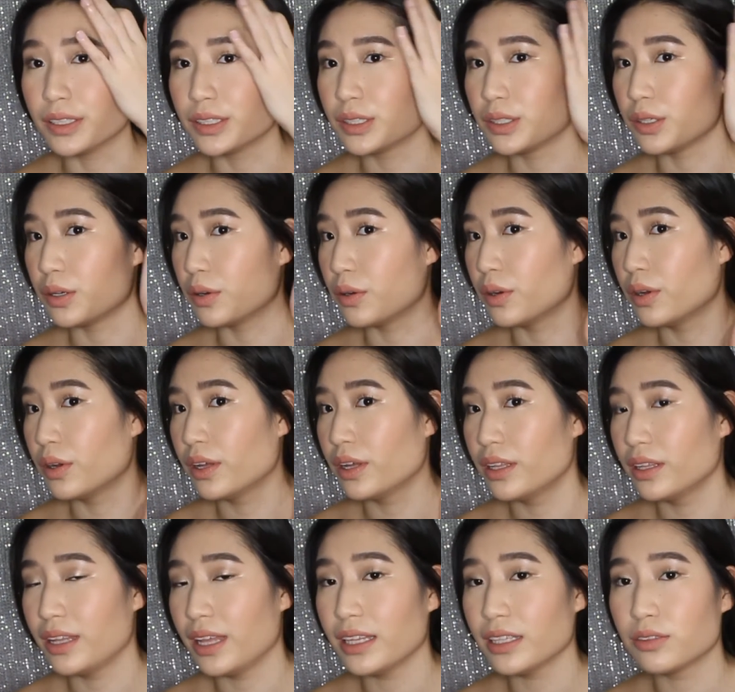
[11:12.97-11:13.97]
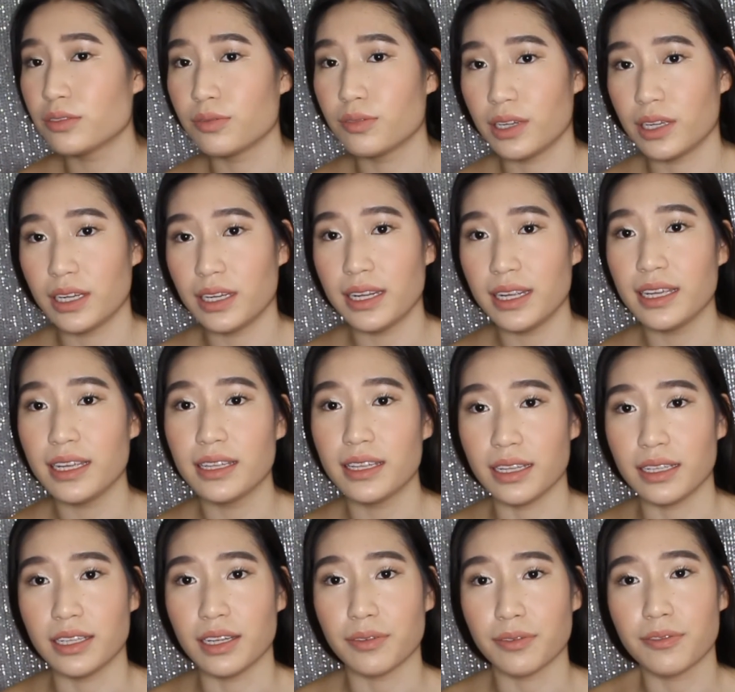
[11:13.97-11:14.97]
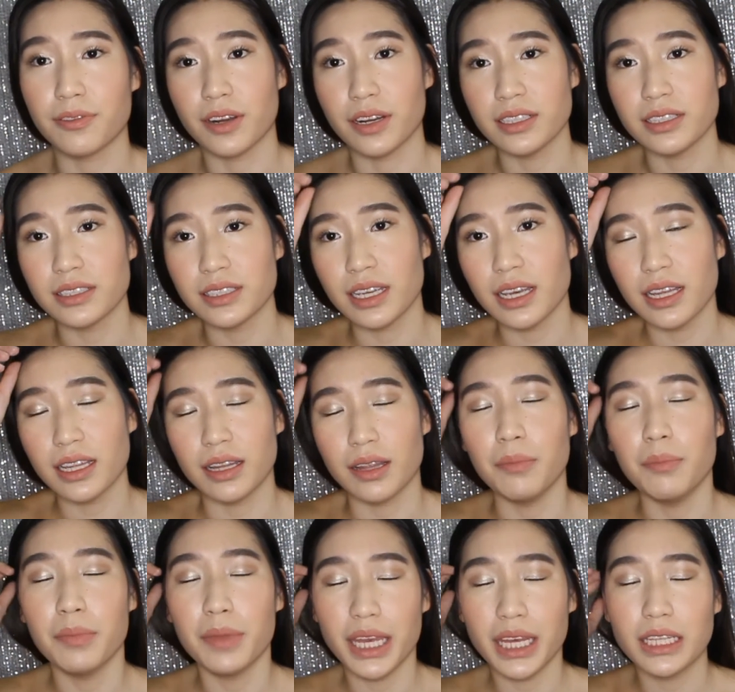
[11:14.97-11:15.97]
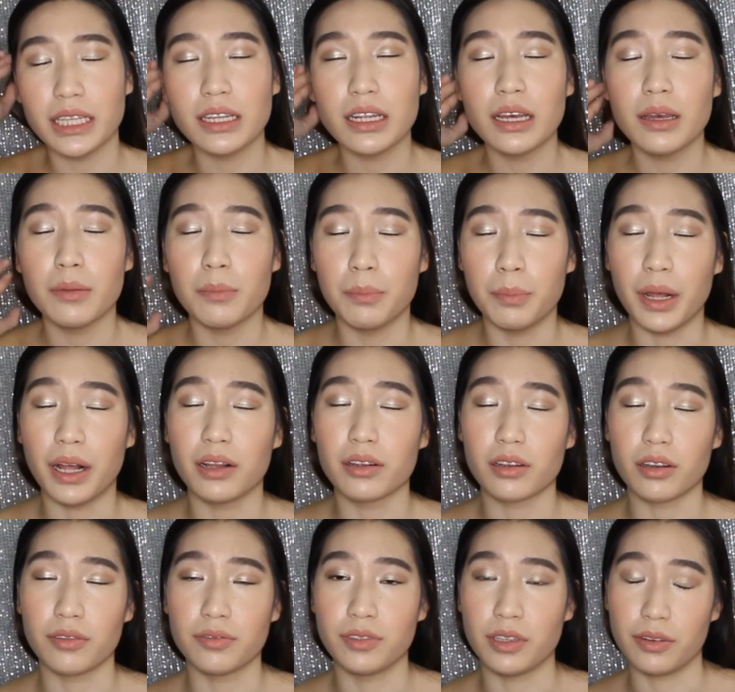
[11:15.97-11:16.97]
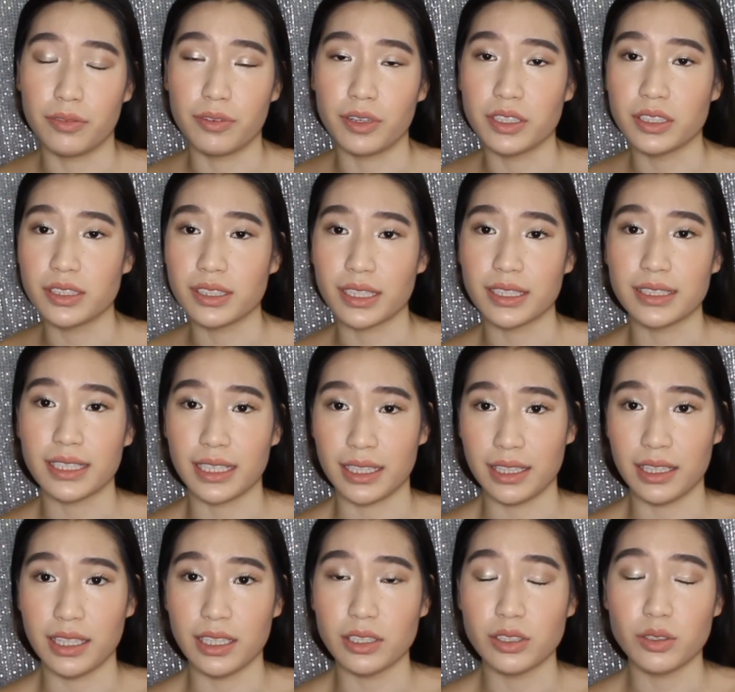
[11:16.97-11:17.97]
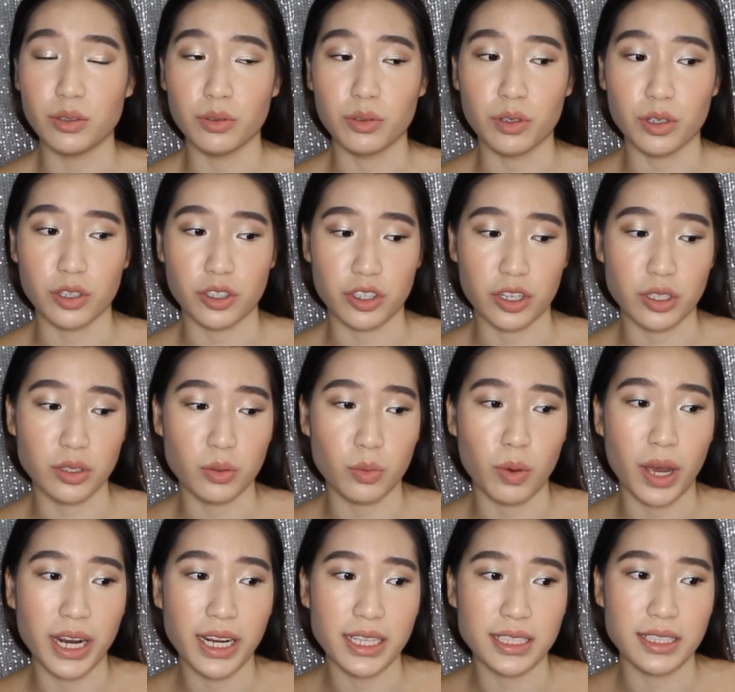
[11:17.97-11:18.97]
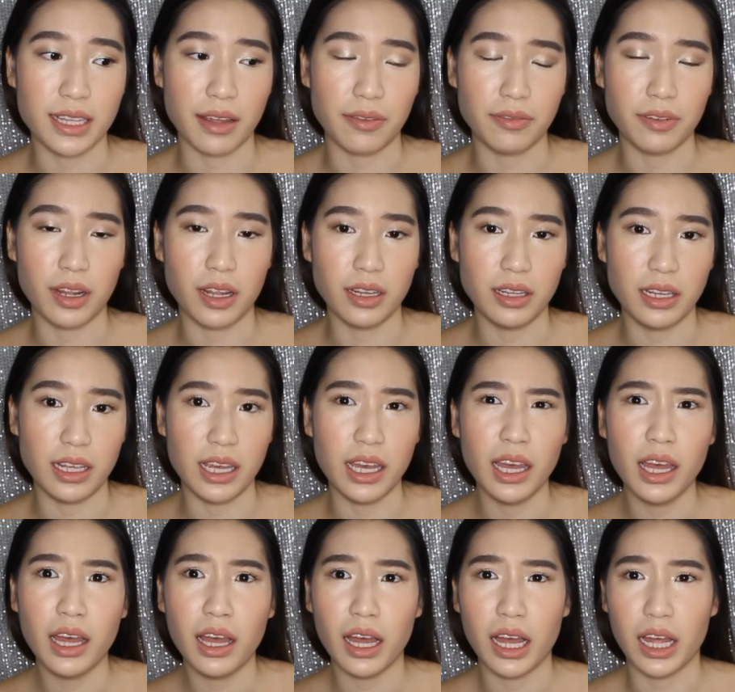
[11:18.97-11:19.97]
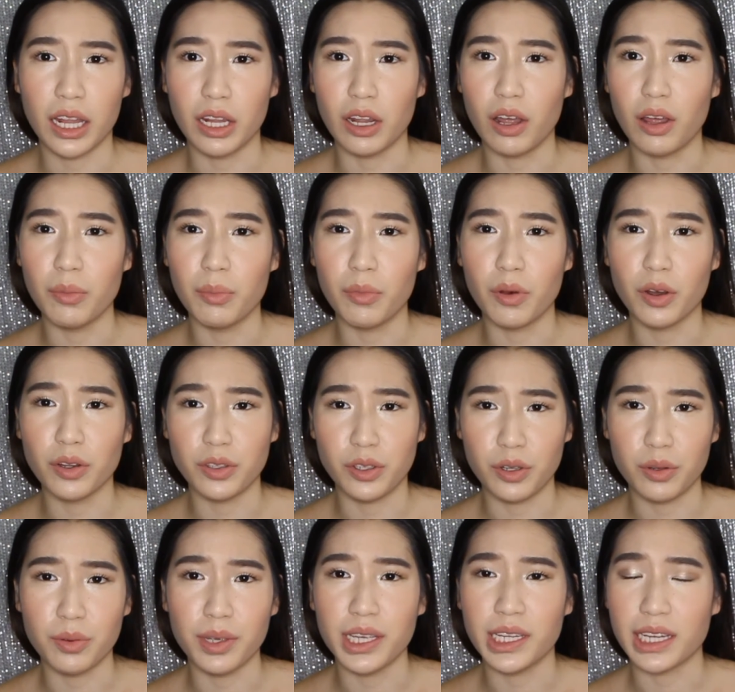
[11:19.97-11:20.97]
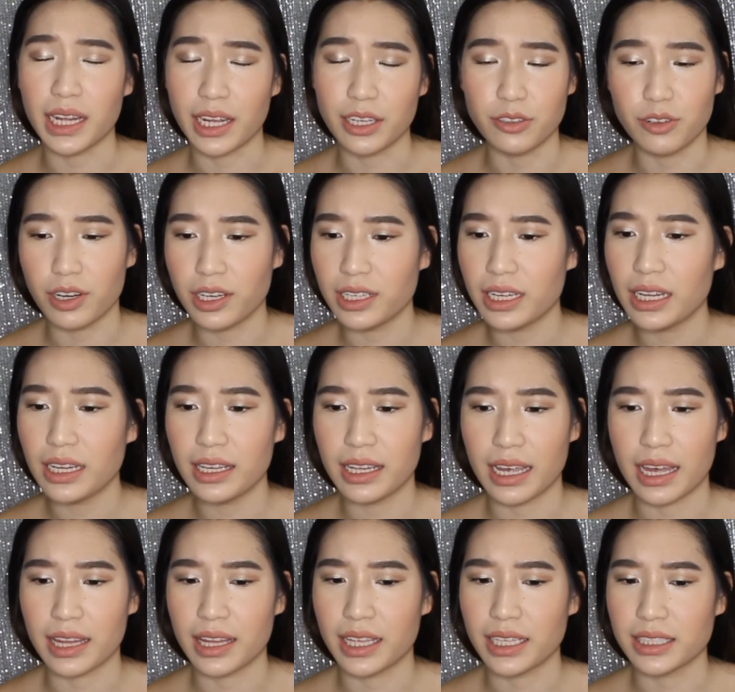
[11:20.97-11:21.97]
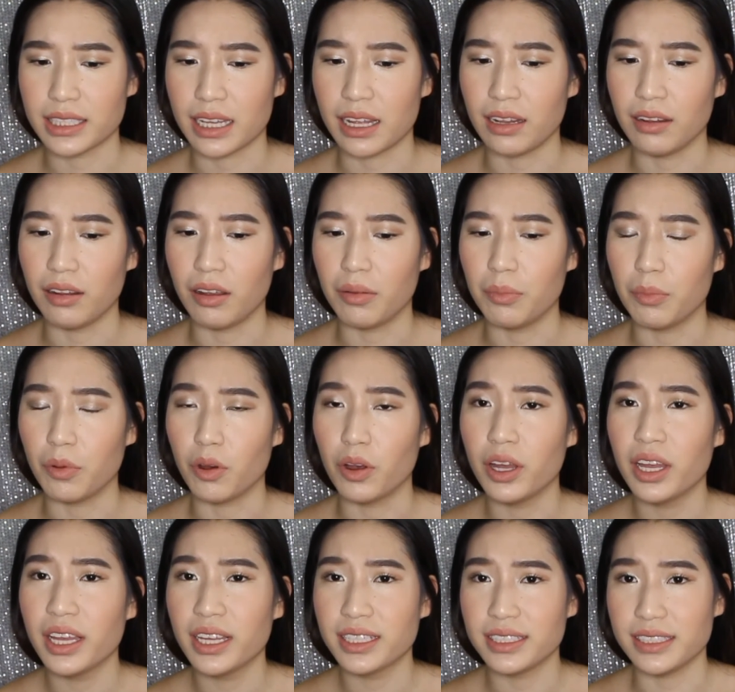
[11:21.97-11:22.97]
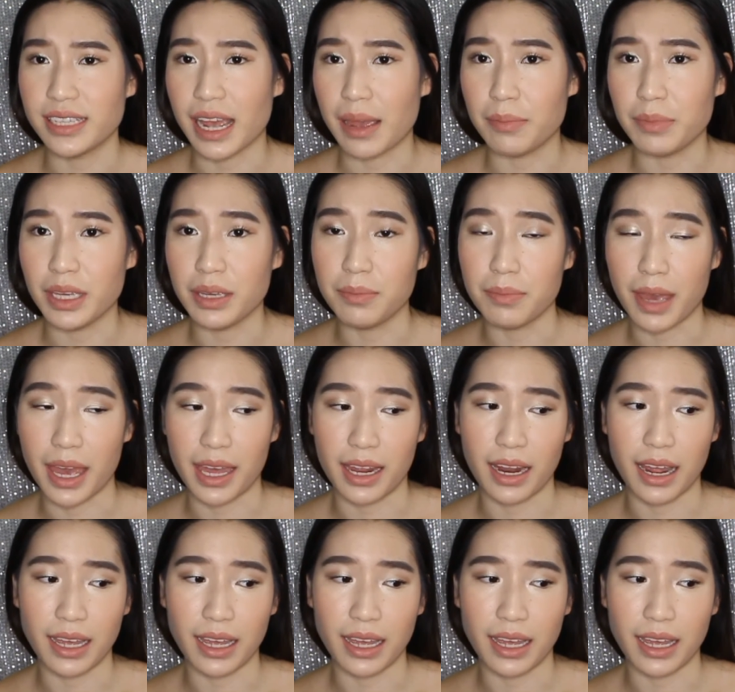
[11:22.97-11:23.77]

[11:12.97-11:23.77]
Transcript: So that's really the difference, the main bulk of differences in these two cushions. One is definitely a lot more dewy and hydrating, the other is a lot more demi matte.